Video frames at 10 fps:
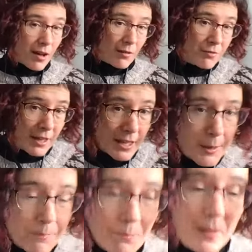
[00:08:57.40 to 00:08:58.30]
of
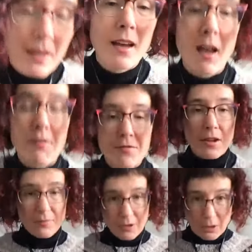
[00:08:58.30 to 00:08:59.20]
um, of,
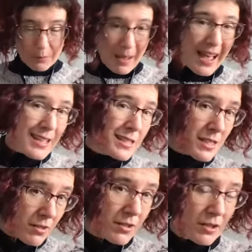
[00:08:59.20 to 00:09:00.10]
of your
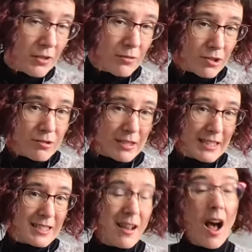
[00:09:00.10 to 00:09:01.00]
pants or you know just
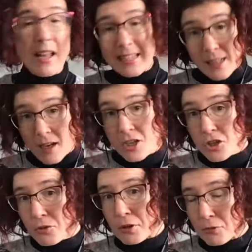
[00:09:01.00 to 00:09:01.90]
it's not it's not a
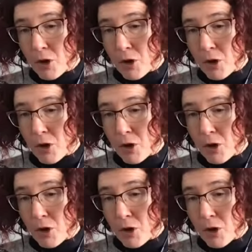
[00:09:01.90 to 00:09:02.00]
short